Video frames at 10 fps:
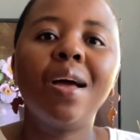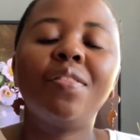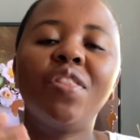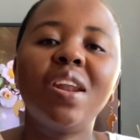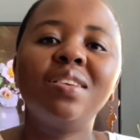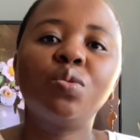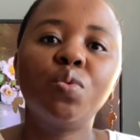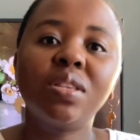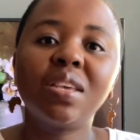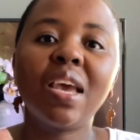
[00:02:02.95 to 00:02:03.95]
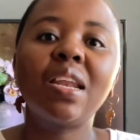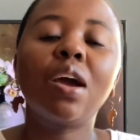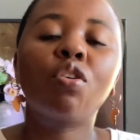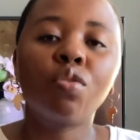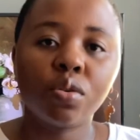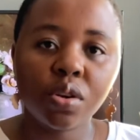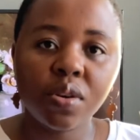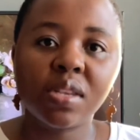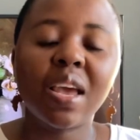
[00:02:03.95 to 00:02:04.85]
that is written groceries,